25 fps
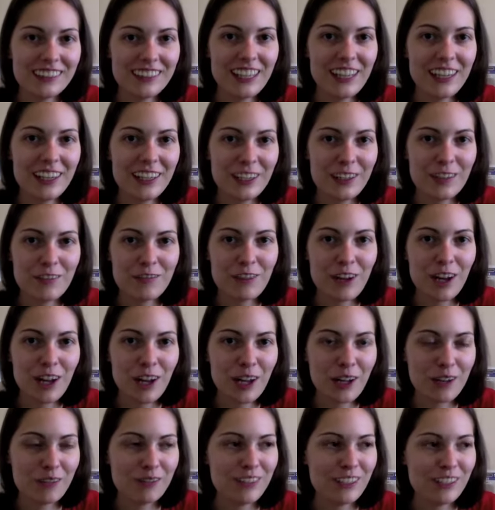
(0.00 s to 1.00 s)
that it
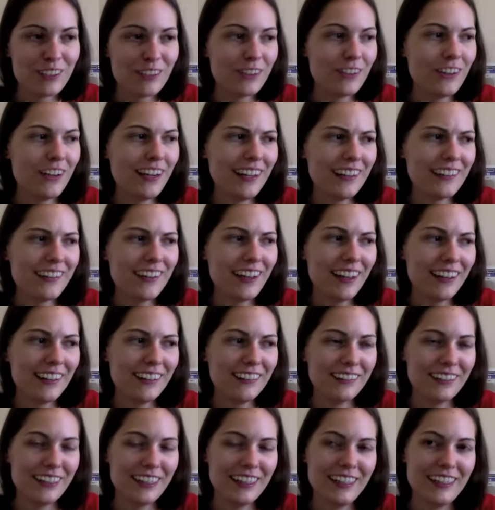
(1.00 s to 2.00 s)
involved his
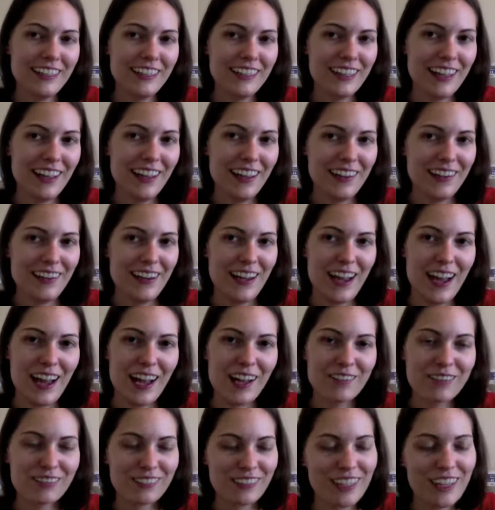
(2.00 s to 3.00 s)
granddaughter getting cut in
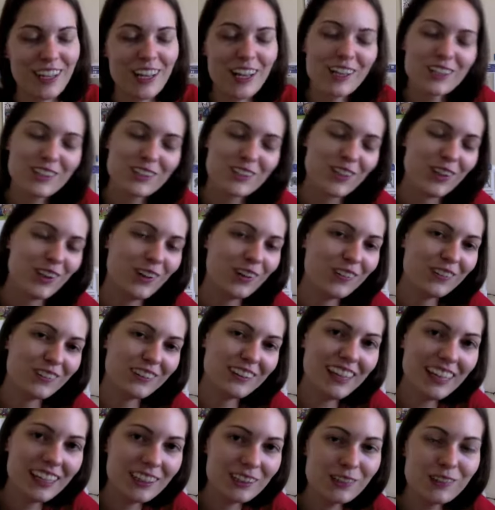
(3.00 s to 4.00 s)
half. So
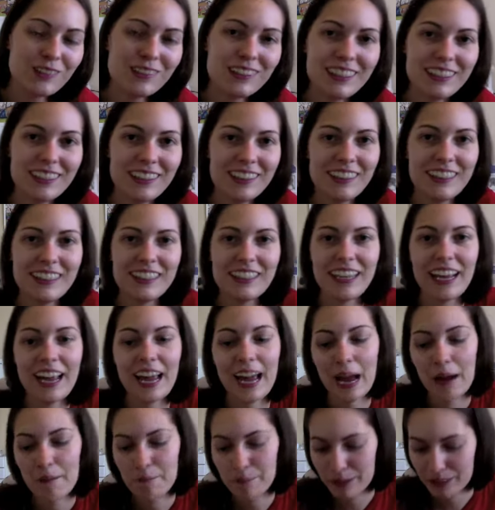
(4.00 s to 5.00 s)
that's what I think
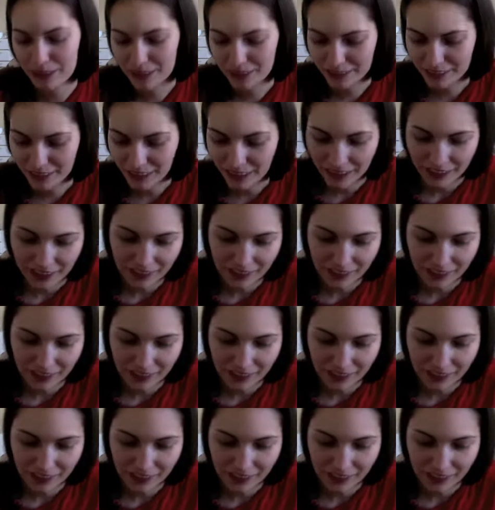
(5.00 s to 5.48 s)
happened.